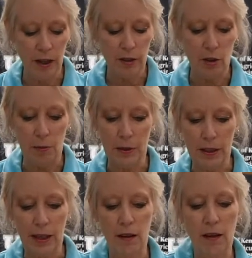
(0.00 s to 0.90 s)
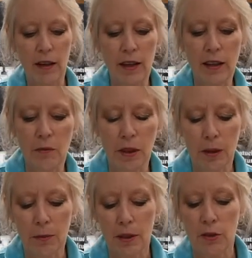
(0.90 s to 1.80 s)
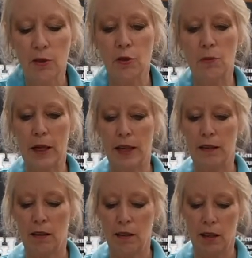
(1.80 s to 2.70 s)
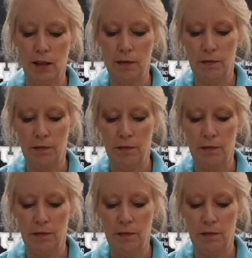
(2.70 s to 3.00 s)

So you'll put that on, and then we're going to put our screw band on.